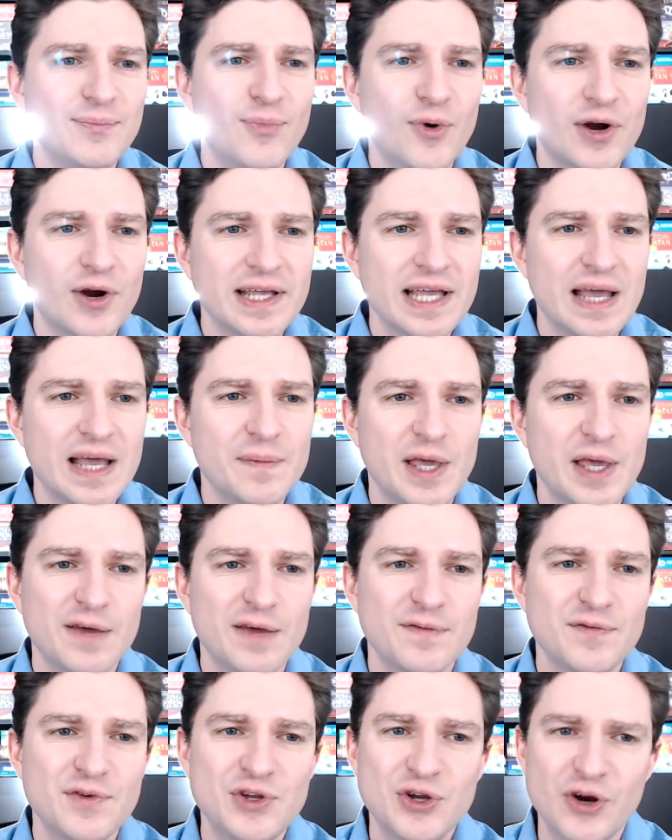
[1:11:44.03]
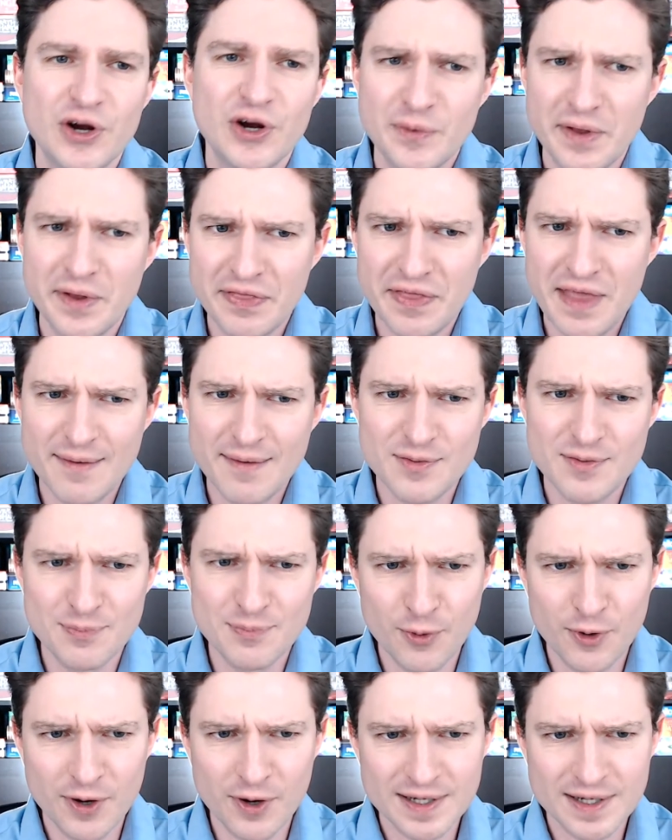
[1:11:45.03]
Board game, King of New York, rethemed with
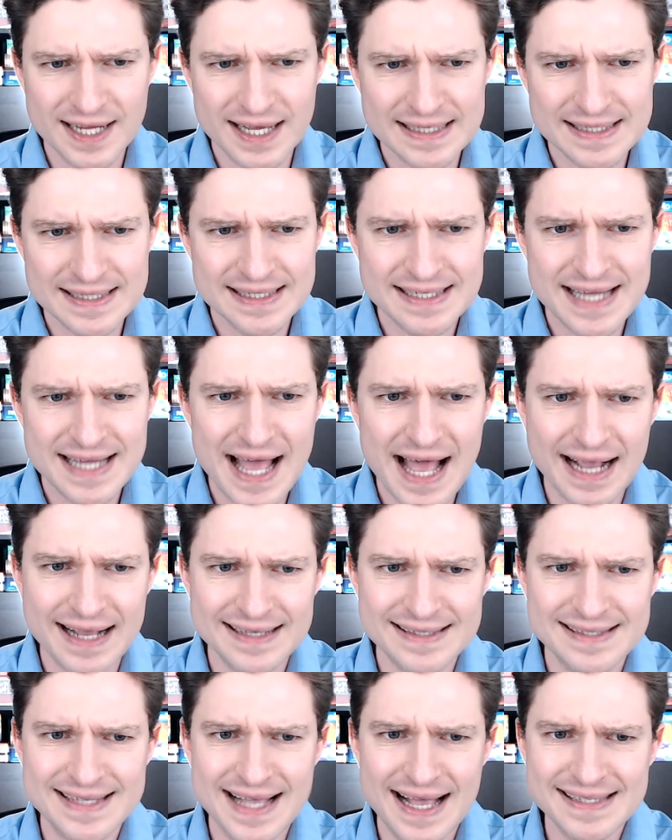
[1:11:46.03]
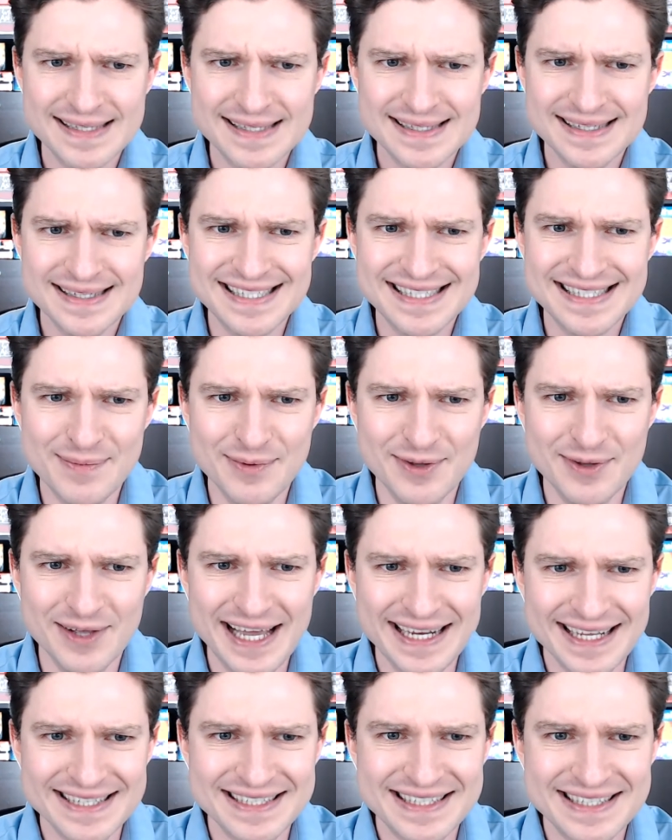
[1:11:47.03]
Borg dice, attack,
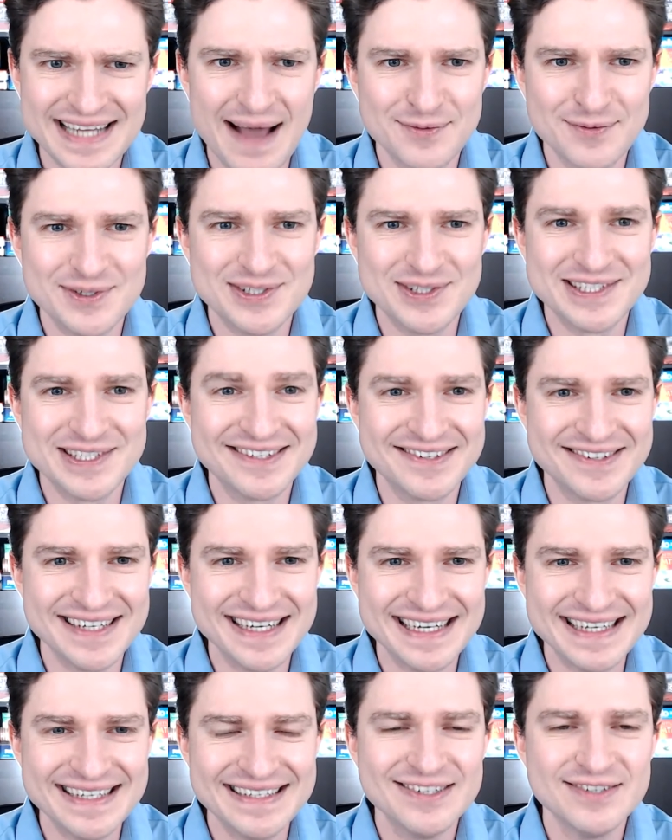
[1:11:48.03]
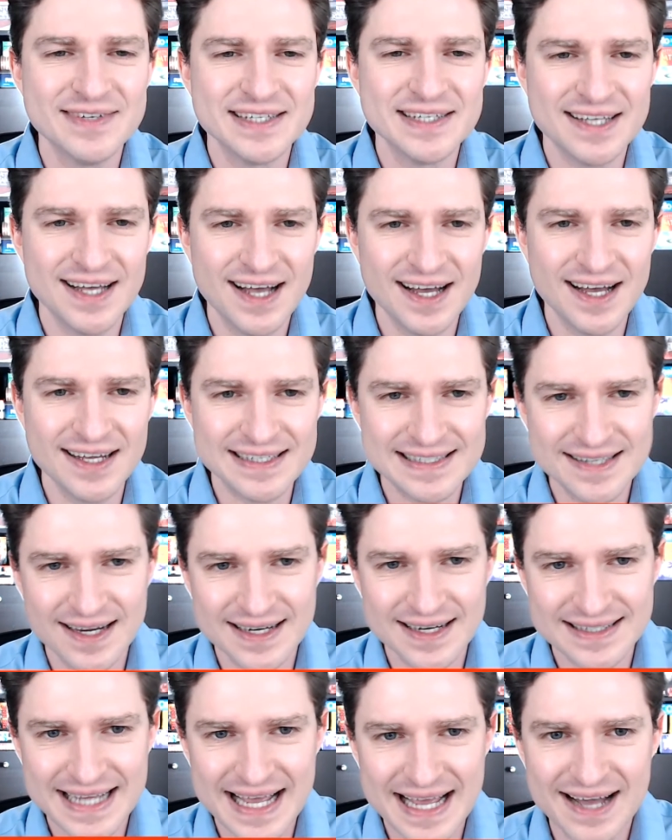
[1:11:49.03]
assimilate, adapt, regenerate. Oh my God, he's got
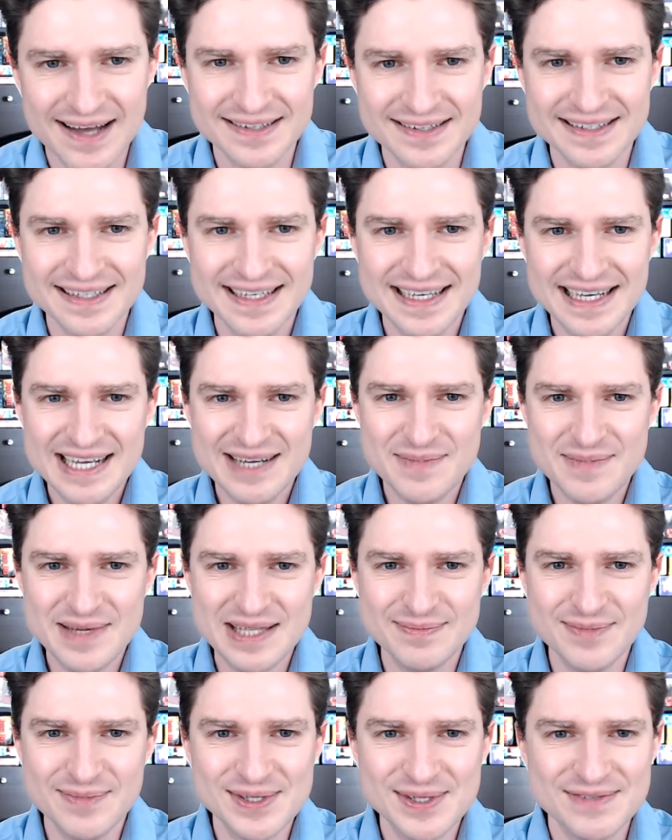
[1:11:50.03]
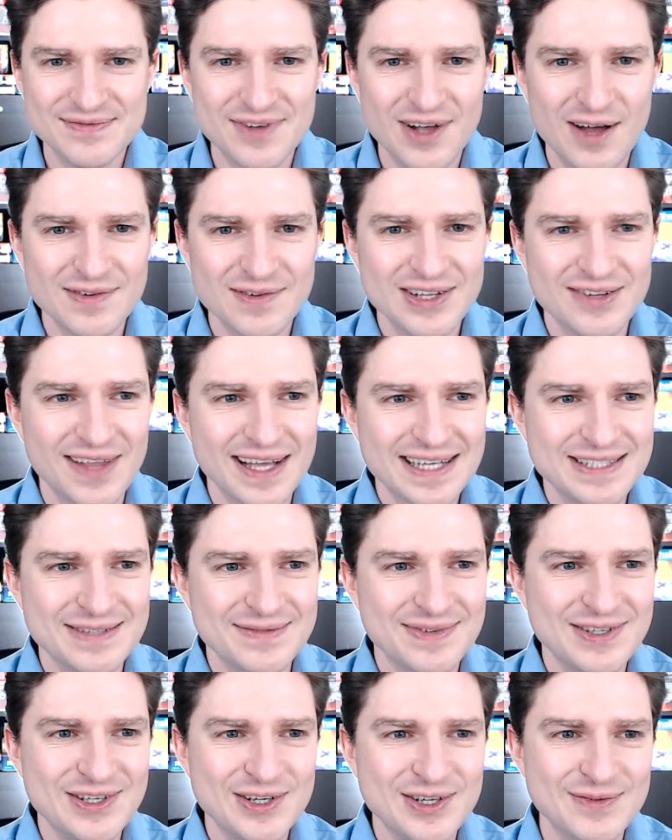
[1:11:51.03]
it down. Be the most evolved
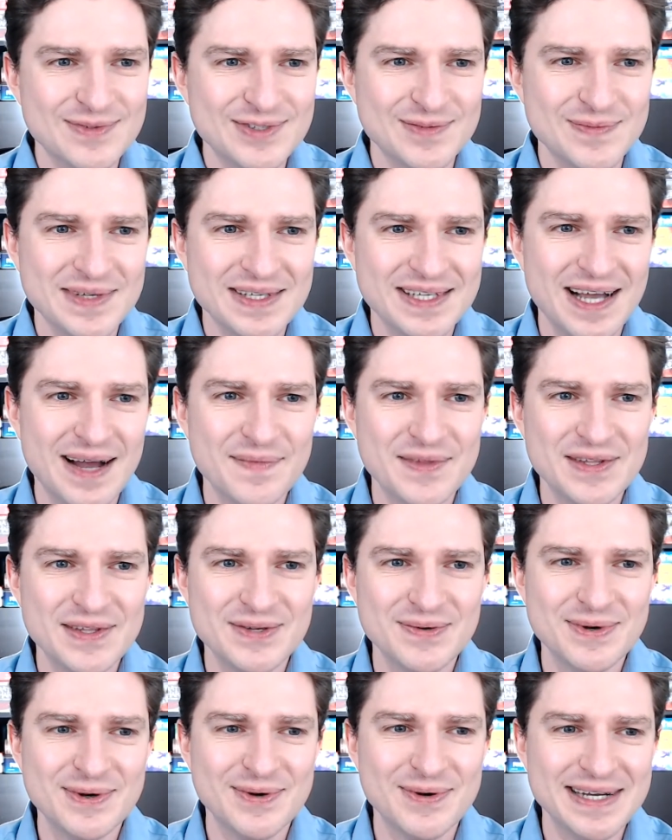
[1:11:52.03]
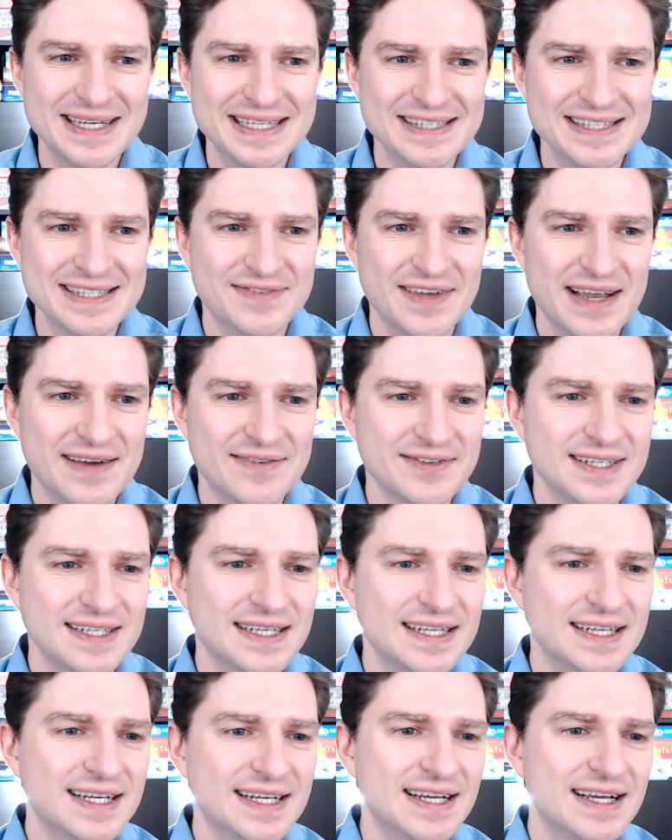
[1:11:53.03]
collective cube to become the new queen's favorite.
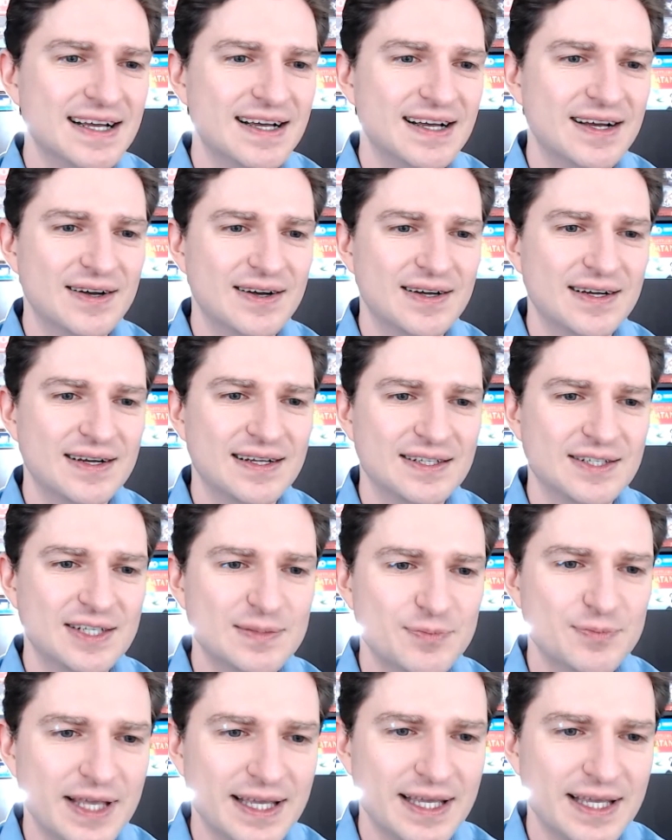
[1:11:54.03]
Just like.